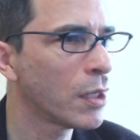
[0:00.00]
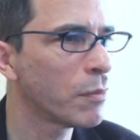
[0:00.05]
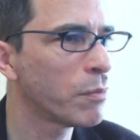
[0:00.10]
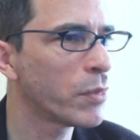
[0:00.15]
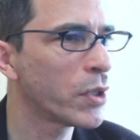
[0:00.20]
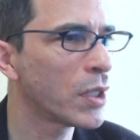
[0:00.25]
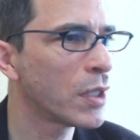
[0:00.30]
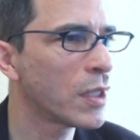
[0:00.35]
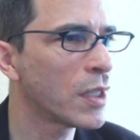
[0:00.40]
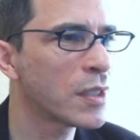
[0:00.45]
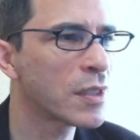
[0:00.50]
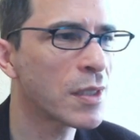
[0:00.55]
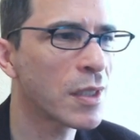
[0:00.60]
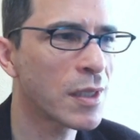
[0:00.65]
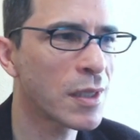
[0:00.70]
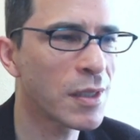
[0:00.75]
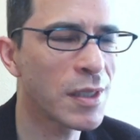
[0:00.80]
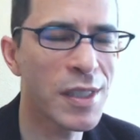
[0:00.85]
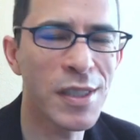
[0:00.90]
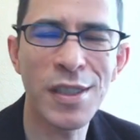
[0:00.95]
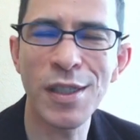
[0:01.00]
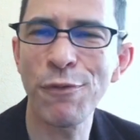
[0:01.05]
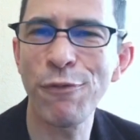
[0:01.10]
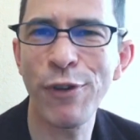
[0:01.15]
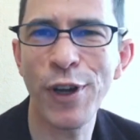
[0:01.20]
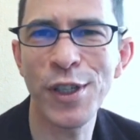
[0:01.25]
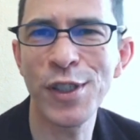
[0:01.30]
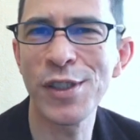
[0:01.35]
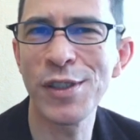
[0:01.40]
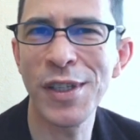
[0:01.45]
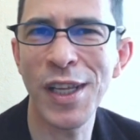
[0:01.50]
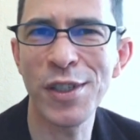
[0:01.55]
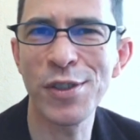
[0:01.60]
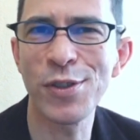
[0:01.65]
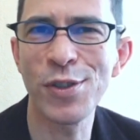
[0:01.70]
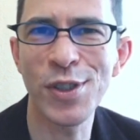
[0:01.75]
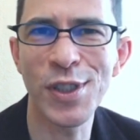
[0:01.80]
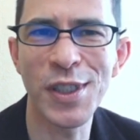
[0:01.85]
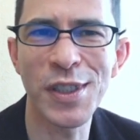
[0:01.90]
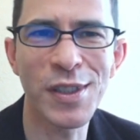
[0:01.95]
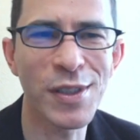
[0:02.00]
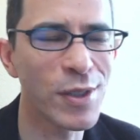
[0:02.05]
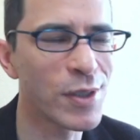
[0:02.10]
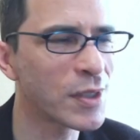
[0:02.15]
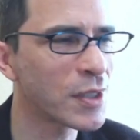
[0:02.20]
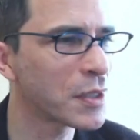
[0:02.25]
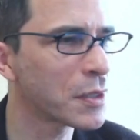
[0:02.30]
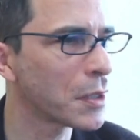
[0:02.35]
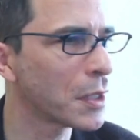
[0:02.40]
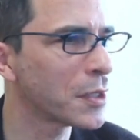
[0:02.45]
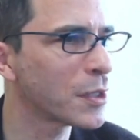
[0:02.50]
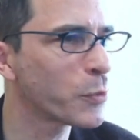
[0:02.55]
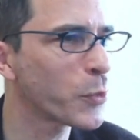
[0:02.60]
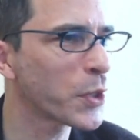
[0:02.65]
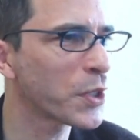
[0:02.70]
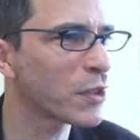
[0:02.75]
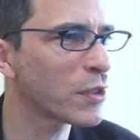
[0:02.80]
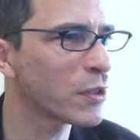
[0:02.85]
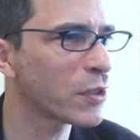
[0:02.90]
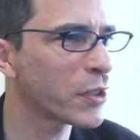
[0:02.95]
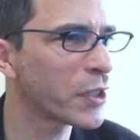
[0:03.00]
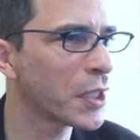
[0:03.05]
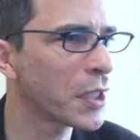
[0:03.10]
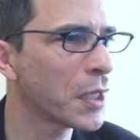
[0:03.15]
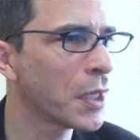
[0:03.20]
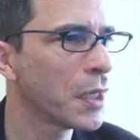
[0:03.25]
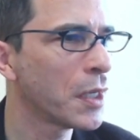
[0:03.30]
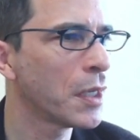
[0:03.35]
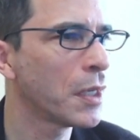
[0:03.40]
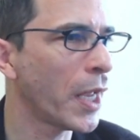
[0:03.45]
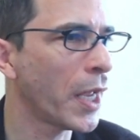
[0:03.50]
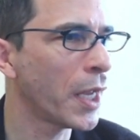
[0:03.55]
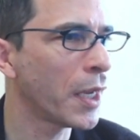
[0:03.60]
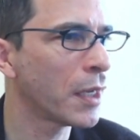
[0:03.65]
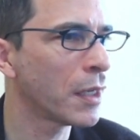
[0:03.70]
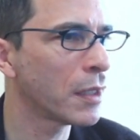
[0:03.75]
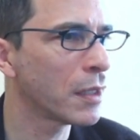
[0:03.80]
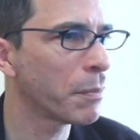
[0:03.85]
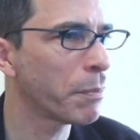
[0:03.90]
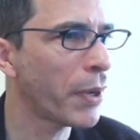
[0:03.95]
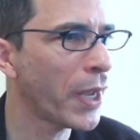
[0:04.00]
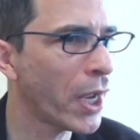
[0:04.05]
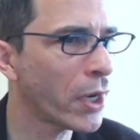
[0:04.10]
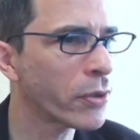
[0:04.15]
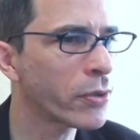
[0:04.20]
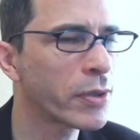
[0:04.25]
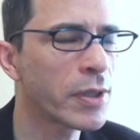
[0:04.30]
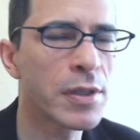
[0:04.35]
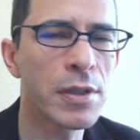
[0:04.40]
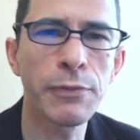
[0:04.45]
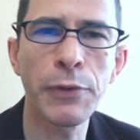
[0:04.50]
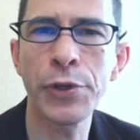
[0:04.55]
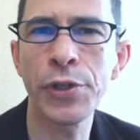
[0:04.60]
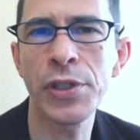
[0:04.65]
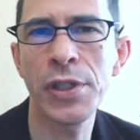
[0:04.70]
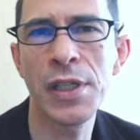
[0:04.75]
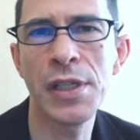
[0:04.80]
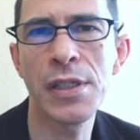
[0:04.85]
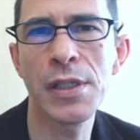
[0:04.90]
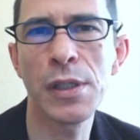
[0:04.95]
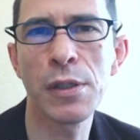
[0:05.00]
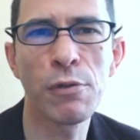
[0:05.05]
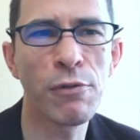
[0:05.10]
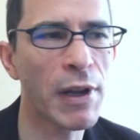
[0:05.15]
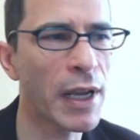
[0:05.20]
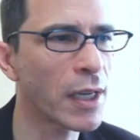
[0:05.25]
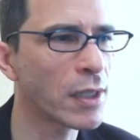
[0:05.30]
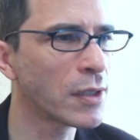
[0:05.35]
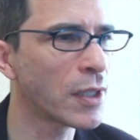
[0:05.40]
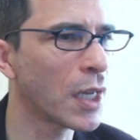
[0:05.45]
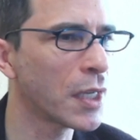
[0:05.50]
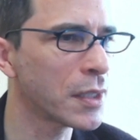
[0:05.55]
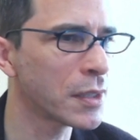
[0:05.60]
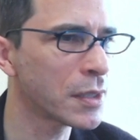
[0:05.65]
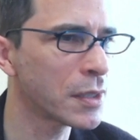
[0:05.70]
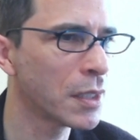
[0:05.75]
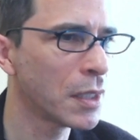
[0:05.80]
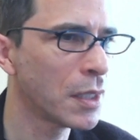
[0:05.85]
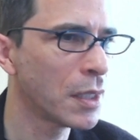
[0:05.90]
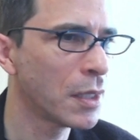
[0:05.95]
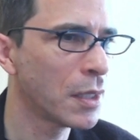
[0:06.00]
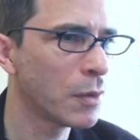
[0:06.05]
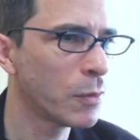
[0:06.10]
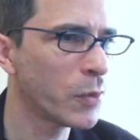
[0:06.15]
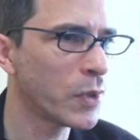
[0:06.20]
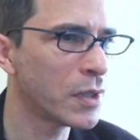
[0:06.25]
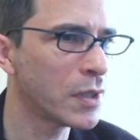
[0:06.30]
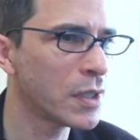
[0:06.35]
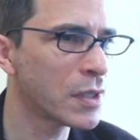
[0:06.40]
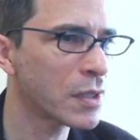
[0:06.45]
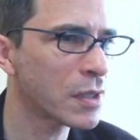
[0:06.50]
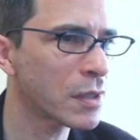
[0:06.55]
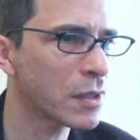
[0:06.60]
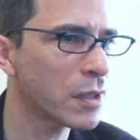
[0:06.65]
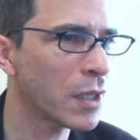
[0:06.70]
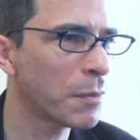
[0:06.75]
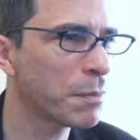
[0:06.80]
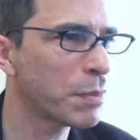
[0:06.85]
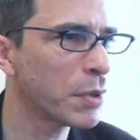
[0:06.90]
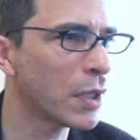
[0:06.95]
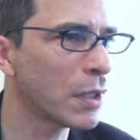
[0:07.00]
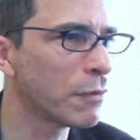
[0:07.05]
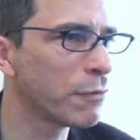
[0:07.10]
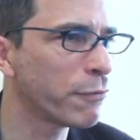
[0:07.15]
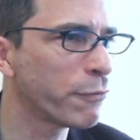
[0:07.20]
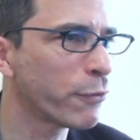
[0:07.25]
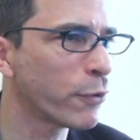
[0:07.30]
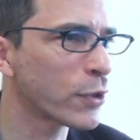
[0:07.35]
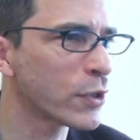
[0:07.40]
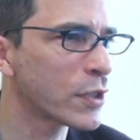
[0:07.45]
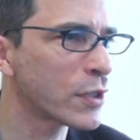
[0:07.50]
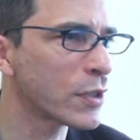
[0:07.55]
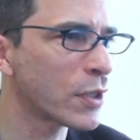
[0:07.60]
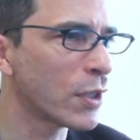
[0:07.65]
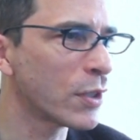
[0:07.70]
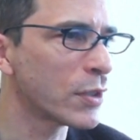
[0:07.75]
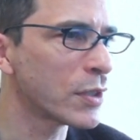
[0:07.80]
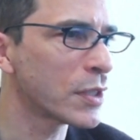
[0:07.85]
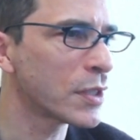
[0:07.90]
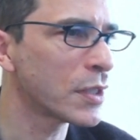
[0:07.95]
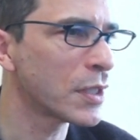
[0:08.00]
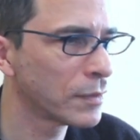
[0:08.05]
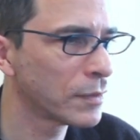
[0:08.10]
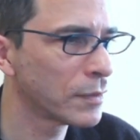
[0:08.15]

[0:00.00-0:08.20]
but it's a fun Tesuji, so it's worth learning, and the pattern is very easy to recognize with this clump of 4 stones.